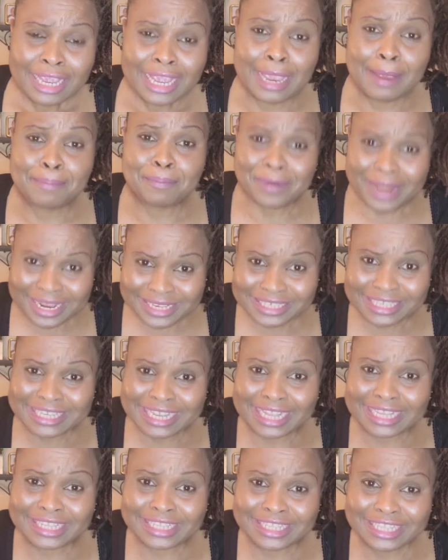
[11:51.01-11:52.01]
a
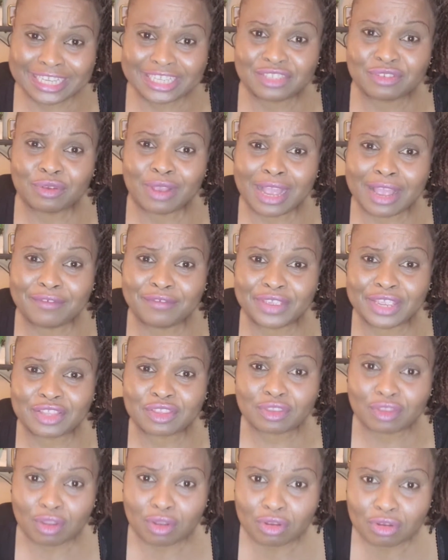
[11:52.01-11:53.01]
president needs to have a
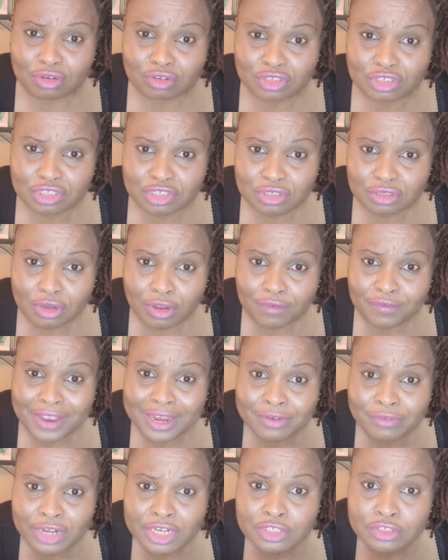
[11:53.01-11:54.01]
touch of
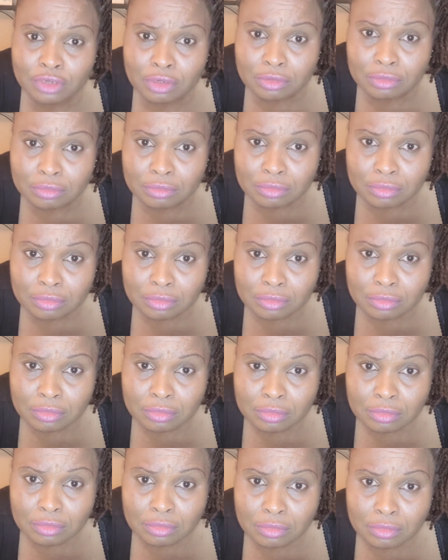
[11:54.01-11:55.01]
aggression
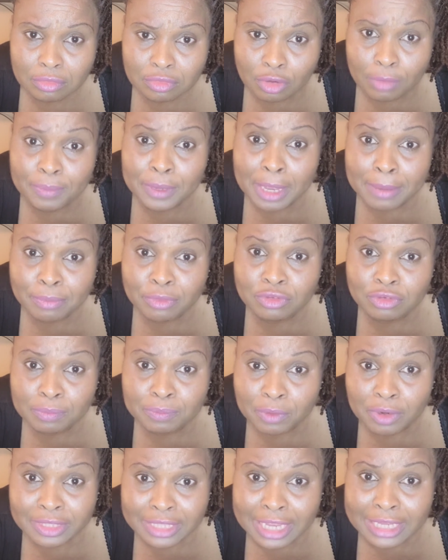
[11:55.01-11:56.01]
to be able to
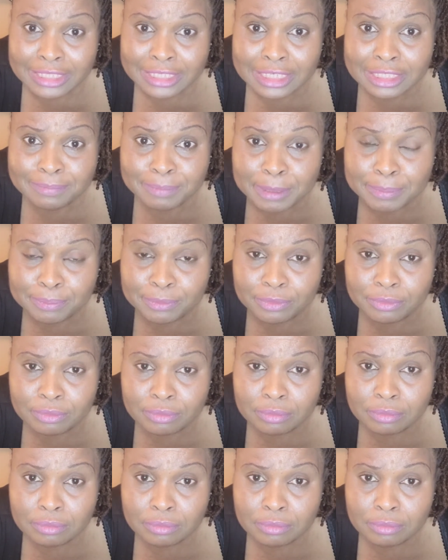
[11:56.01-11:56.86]
protect his people.